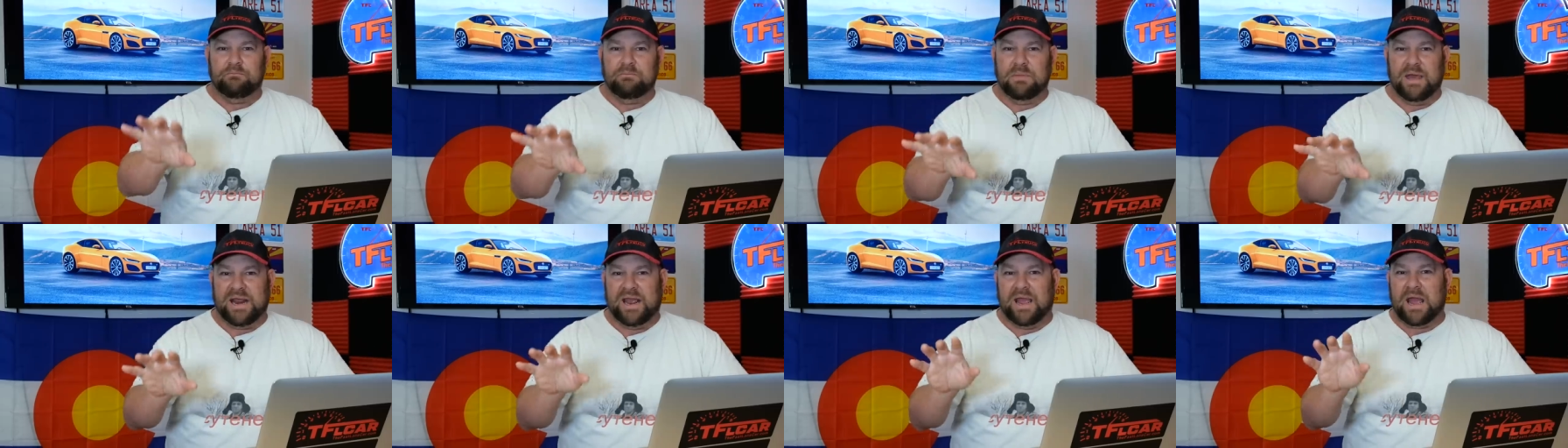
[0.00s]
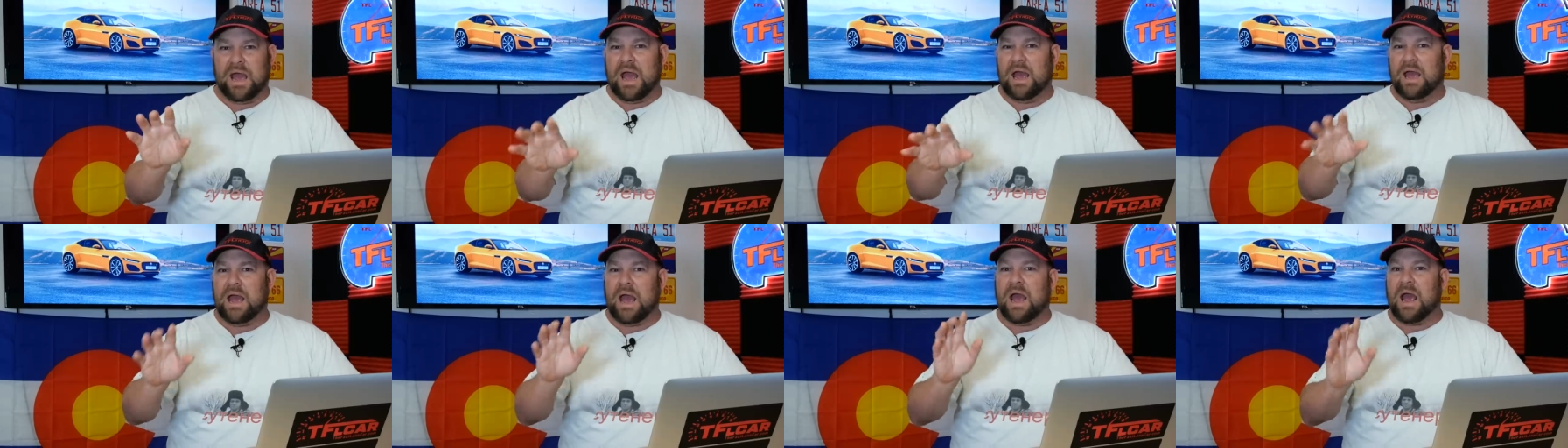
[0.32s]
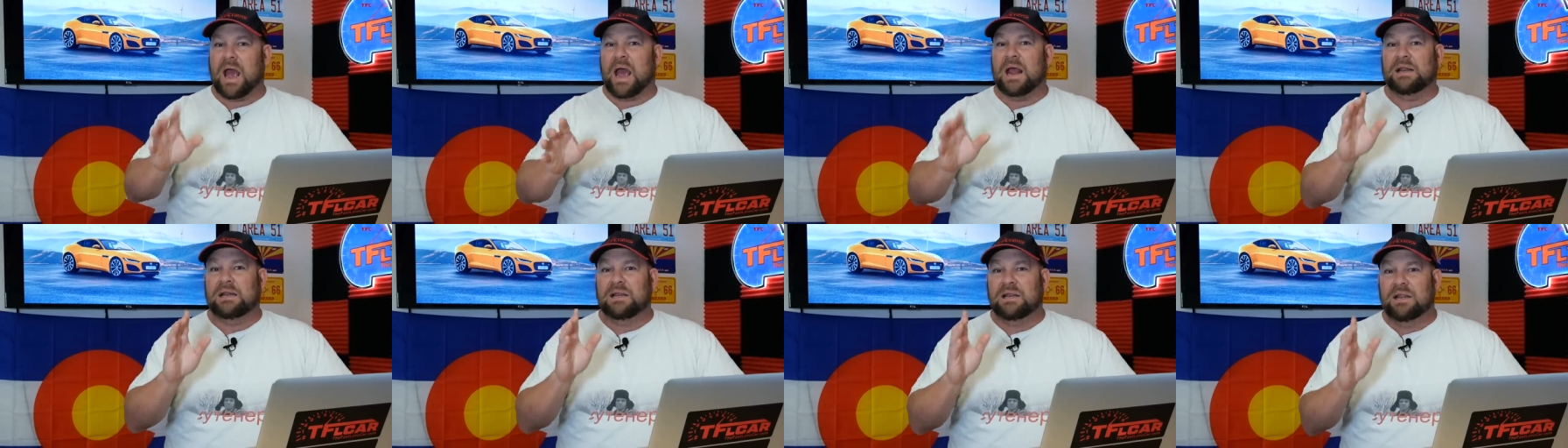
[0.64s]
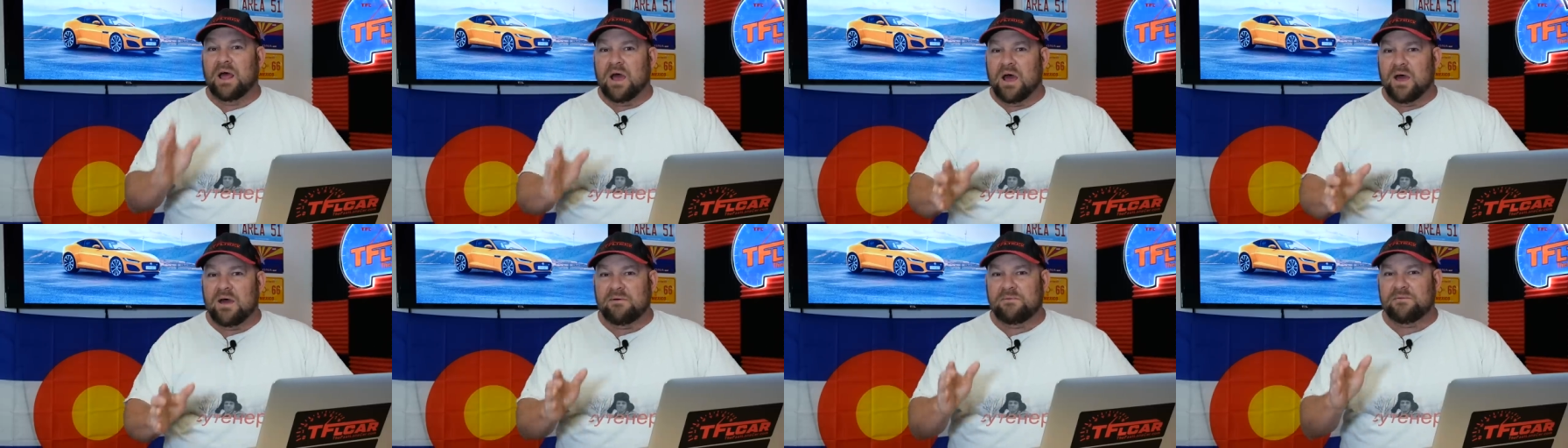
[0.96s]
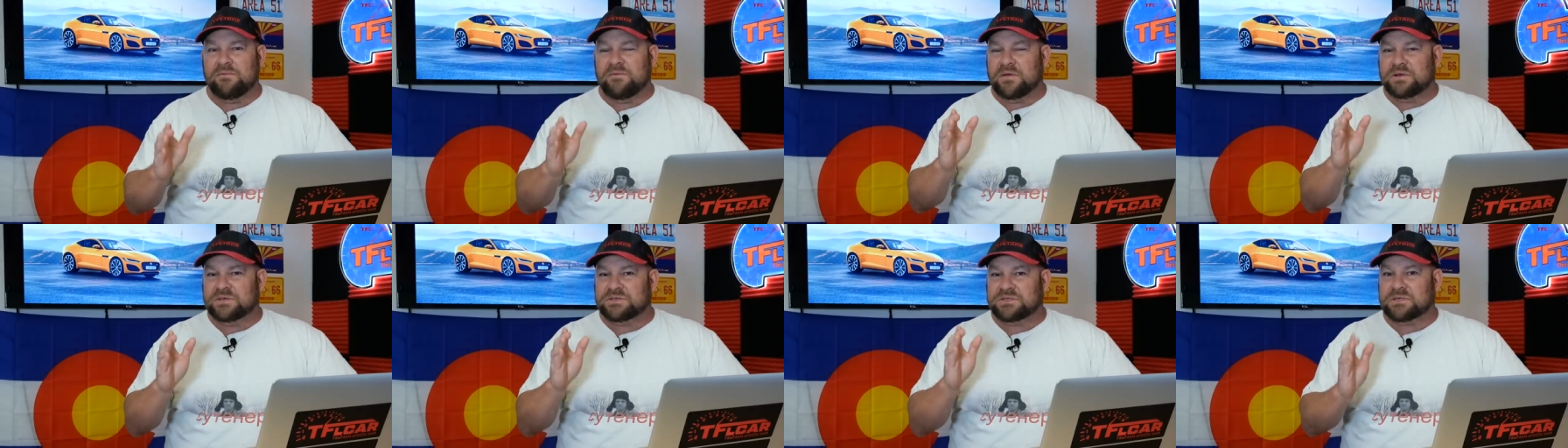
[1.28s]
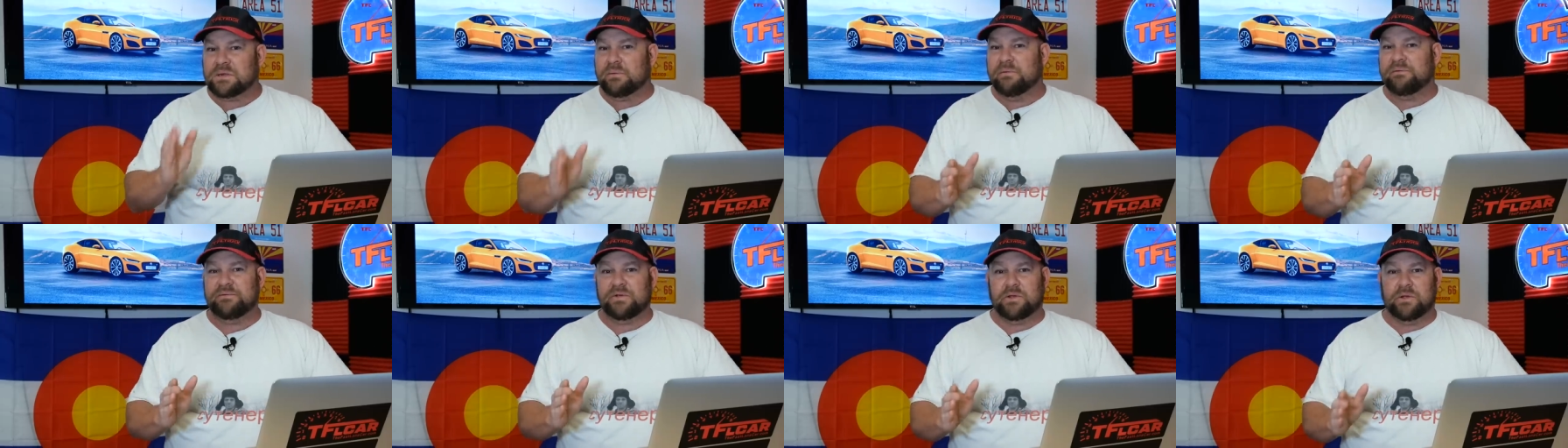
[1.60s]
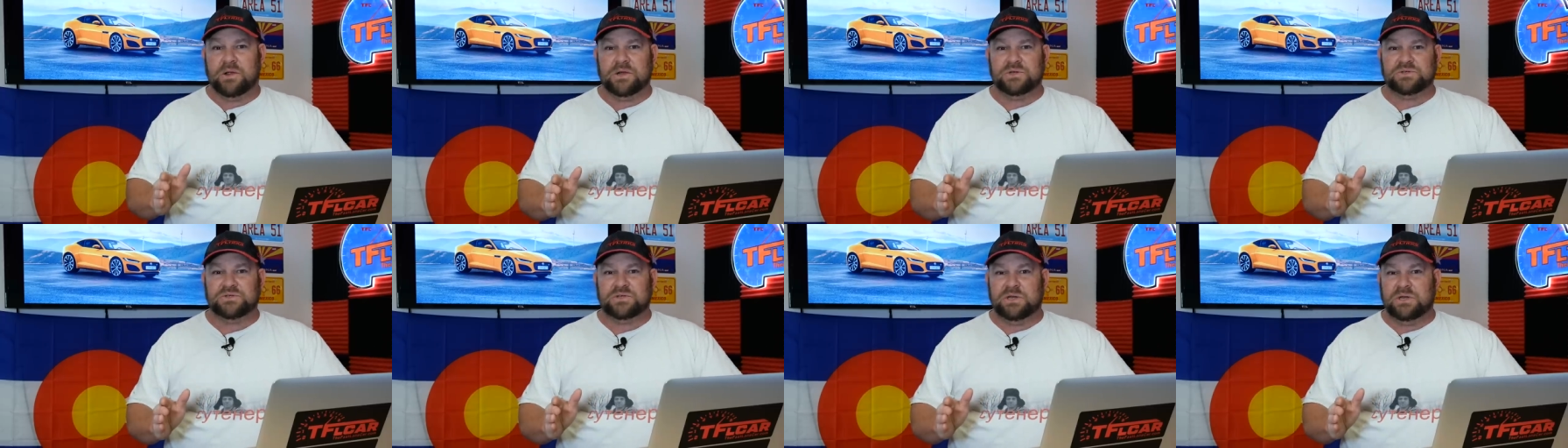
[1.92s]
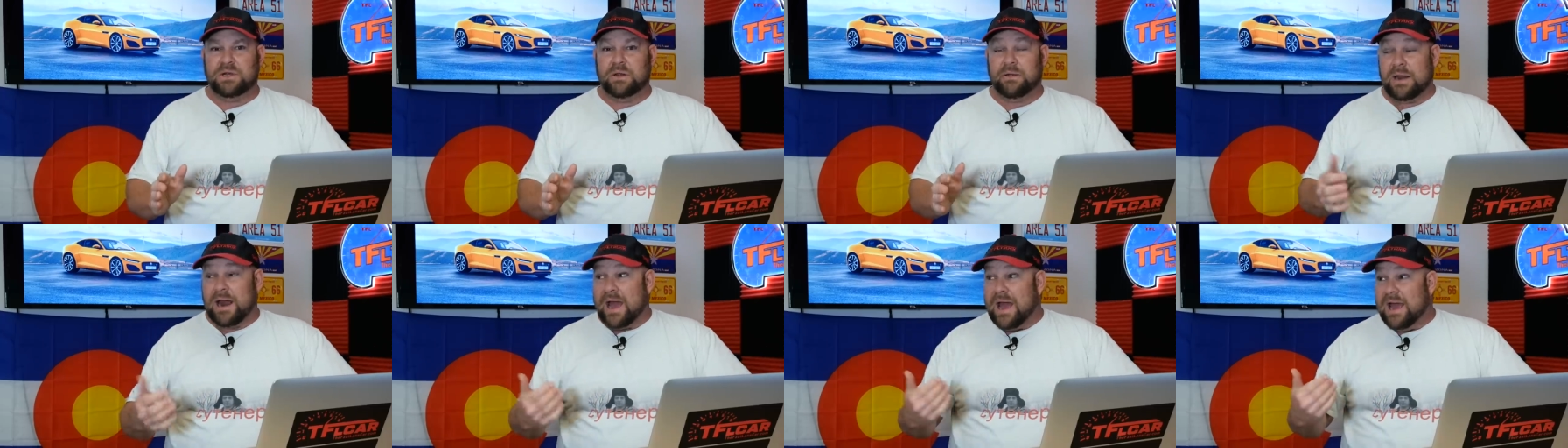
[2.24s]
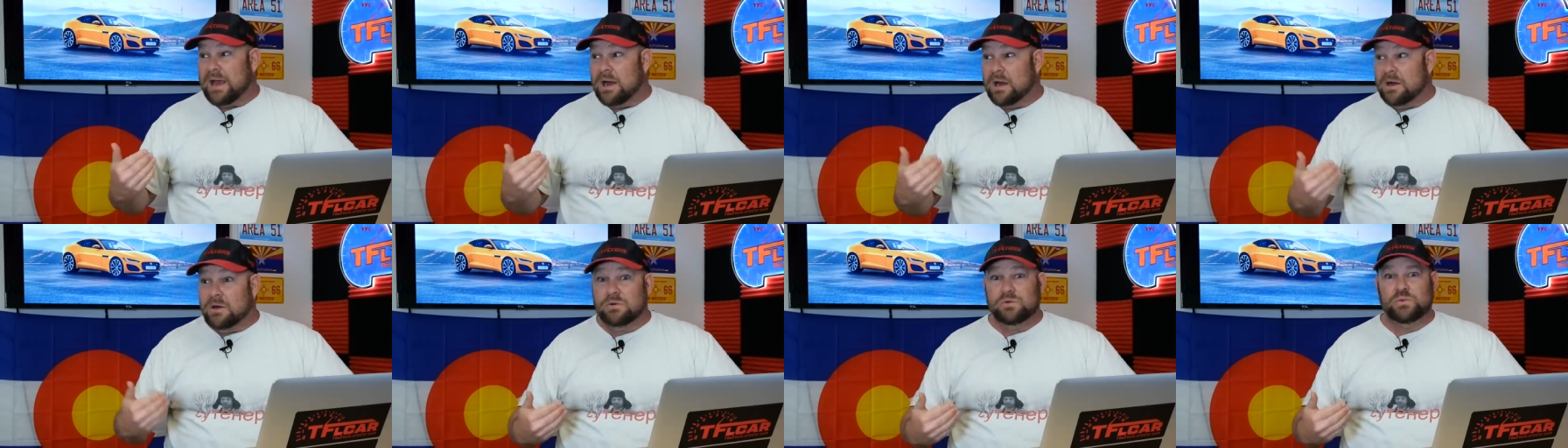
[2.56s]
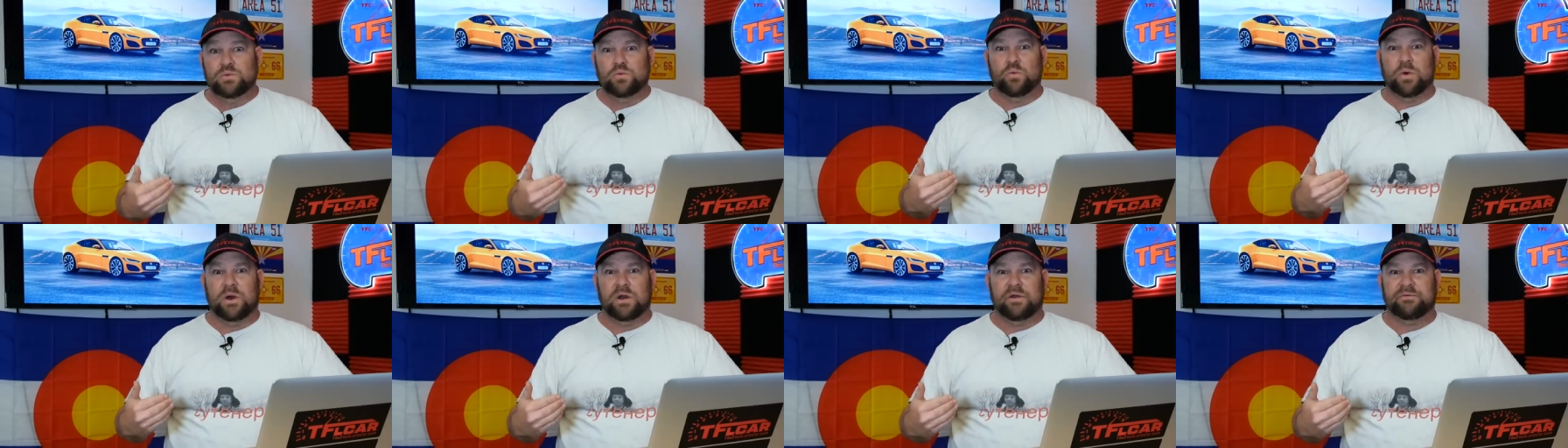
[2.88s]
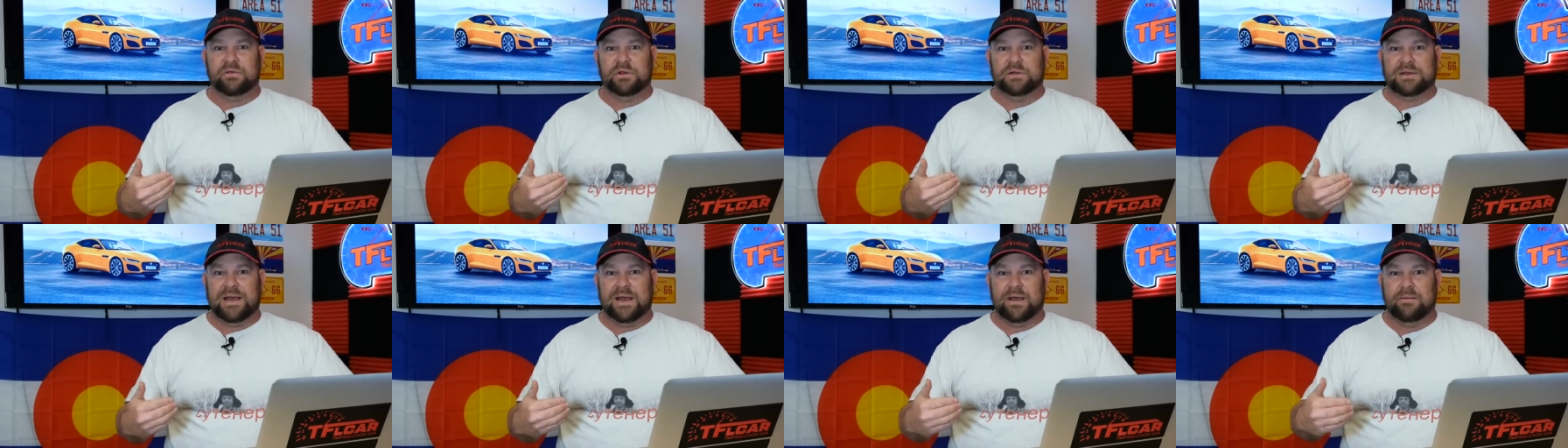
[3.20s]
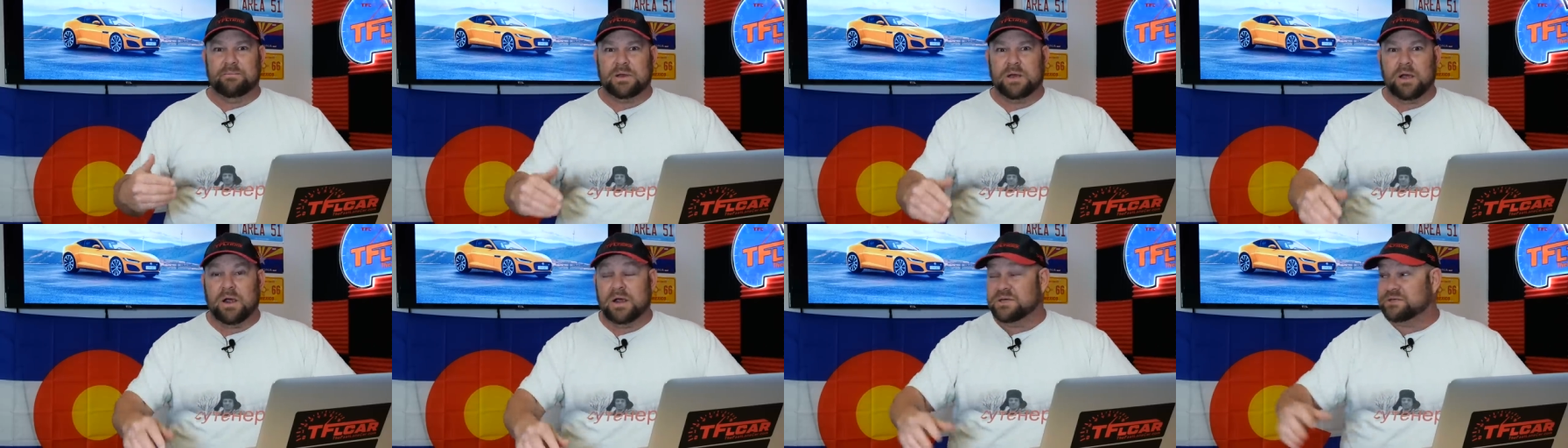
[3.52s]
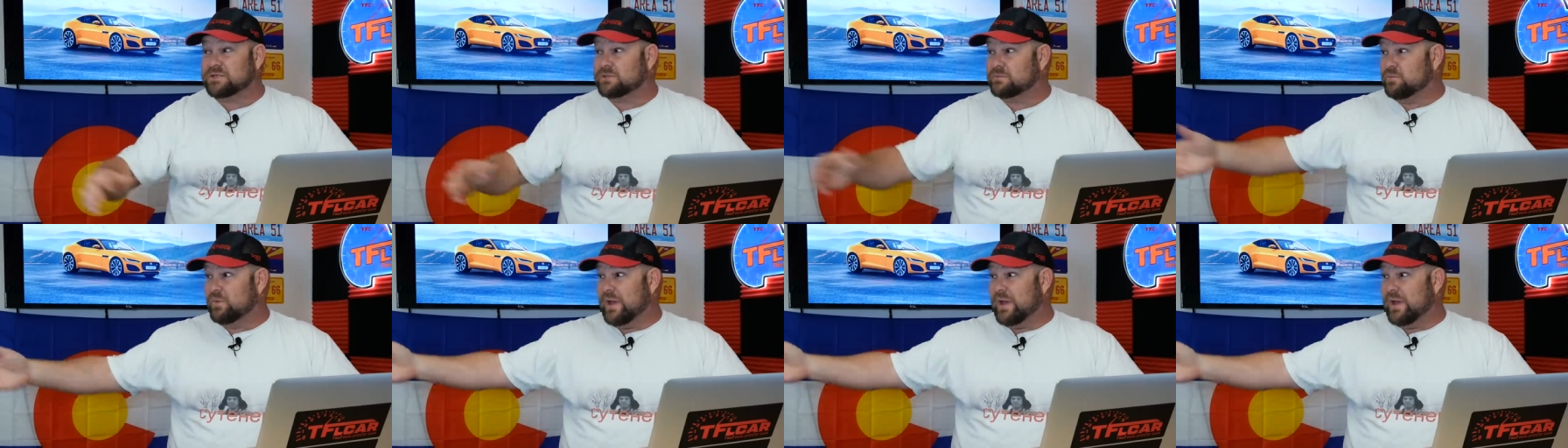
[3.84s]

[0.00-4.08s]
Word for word: anyway. I, I, love some of your engineering. I own one of your damn cars.